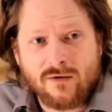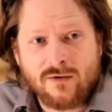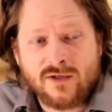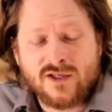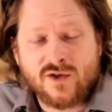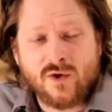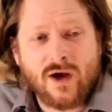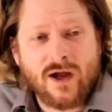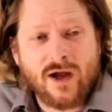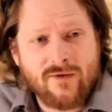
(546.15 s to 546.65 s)

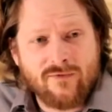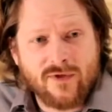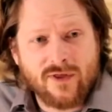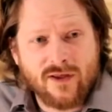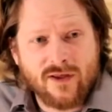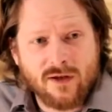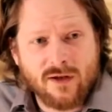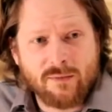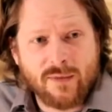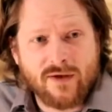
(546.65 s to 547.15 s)
So I have a
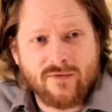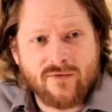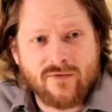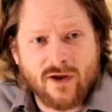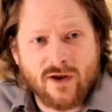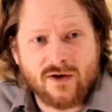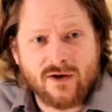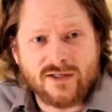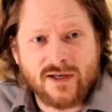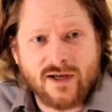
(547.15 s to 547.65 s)
little bit of an
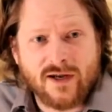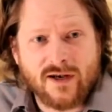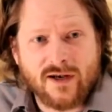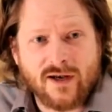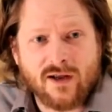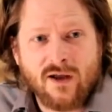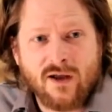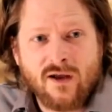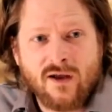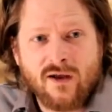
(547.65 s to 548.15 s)

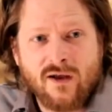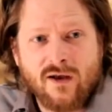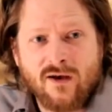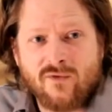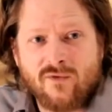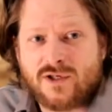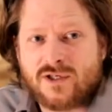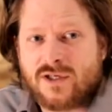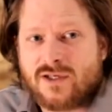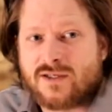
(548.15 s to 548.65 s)
understanding of
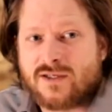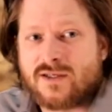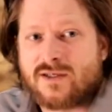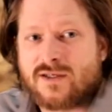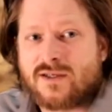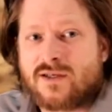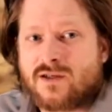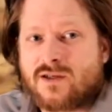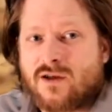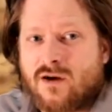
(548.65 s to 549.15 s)
what Jesus
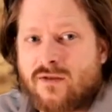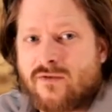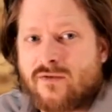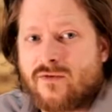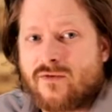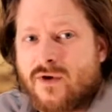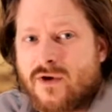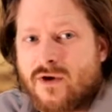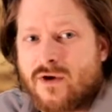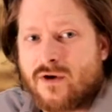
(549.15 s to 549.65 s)
has gone
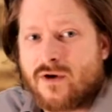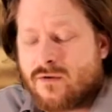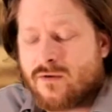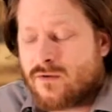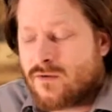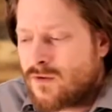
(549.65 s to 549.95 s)
through here.